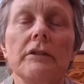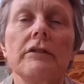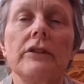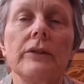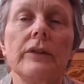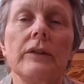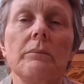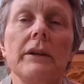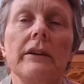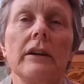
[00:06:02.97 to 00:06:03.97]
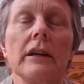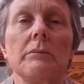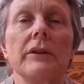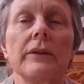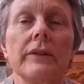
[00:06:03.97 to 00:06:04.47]
be reduced simply to
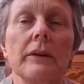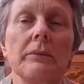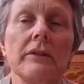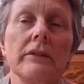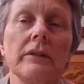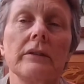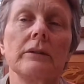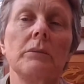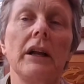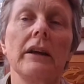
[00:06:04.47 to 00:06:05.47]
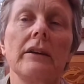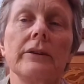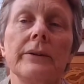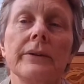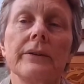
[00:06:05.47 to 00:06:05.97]
chemical substances or
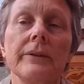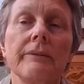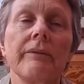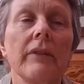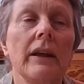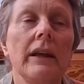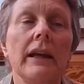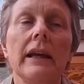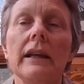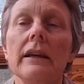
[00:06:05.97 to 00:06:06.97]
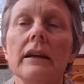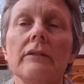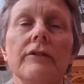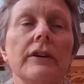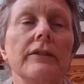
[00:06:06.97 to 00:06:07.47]
molecules. Healing
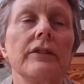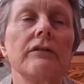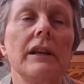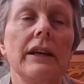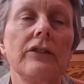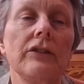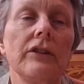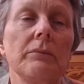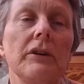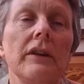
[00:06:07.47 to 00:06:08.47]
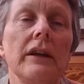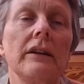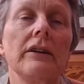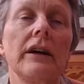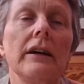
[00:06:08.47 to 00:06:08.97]
involves a relationship to the
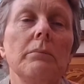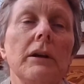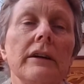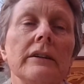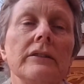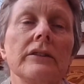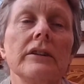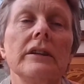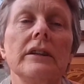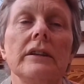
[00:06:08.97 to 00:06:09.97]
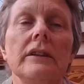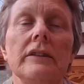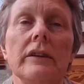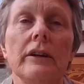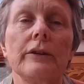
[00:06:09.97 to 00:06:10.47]
entire plant, and this
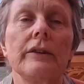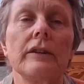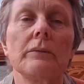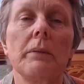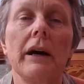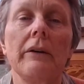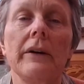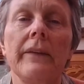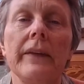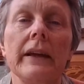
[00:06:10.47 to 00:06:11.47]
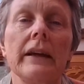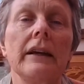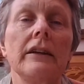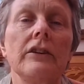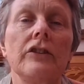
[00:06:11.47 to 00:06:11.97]
includes its power,
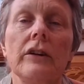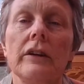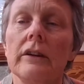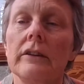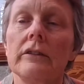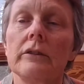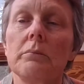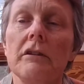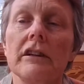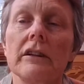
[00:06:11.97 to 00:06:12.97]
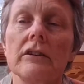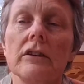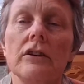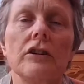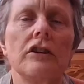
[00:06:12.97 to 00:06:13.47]
energy, spirit,
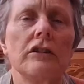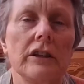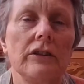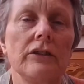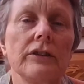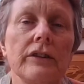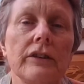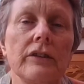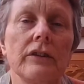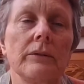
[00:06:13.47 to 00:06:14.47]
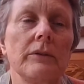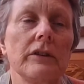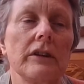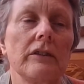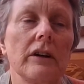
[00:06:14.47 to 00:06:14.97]
or in Goethe's terms,
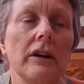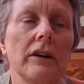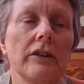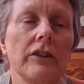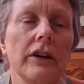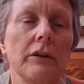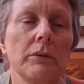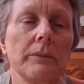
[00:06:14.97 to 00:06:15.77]
its archetype.